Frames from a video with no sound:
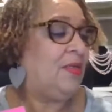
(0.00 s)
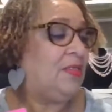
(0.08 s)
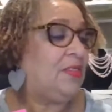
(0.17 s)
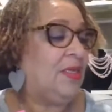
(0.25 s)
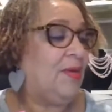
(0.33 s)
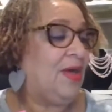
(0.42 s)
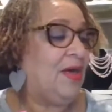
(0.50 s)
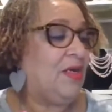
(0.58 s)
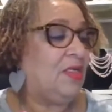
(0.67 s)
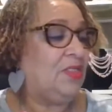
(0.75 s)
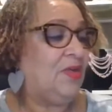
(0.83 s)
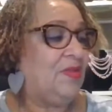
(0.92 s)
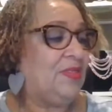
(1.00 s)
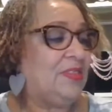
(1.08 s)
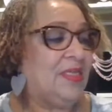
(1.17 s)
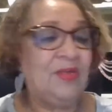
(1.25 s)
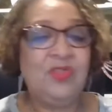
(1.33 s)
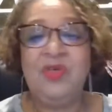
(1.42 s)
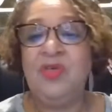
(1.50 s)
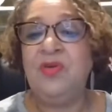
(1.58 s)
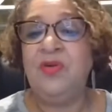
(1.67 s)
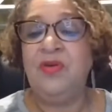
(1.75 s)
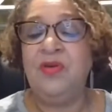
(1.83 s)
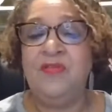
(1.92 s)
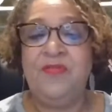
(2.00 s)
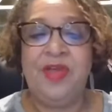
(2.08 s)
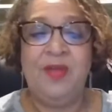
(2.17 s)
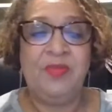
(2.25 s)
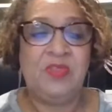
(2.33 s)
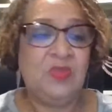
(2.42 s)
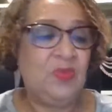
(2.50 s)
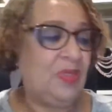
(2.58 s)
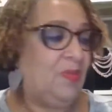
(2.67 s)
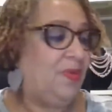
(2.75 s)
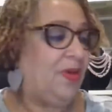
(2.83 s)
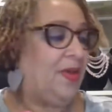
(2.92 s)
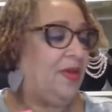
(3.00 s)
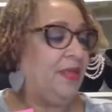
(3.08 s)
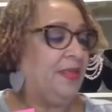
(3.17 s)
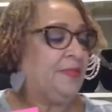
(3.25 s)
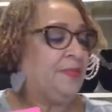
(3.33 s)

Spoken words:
So our condolence out to you and your family, sweetie pie.